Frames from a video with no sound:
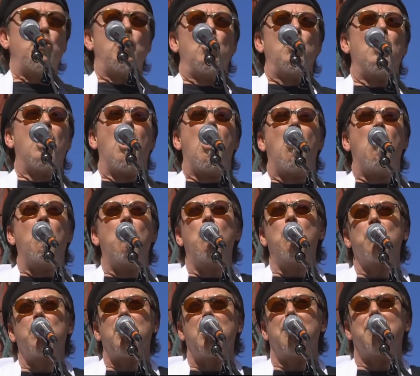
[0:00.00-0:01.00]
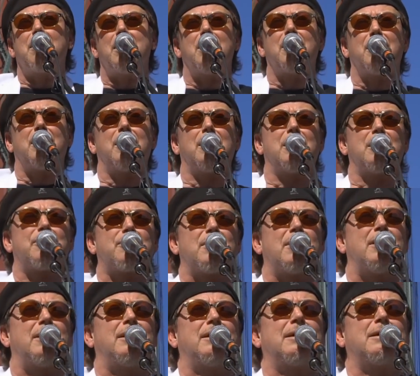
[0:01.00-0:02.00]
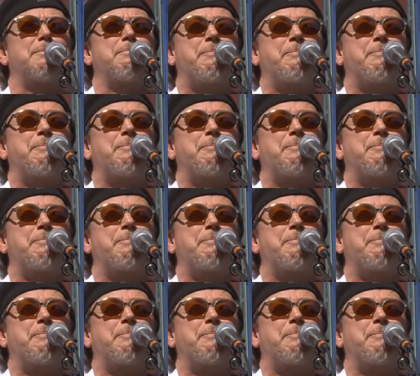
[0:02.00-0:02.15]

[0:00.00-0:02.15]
You know there ain't anything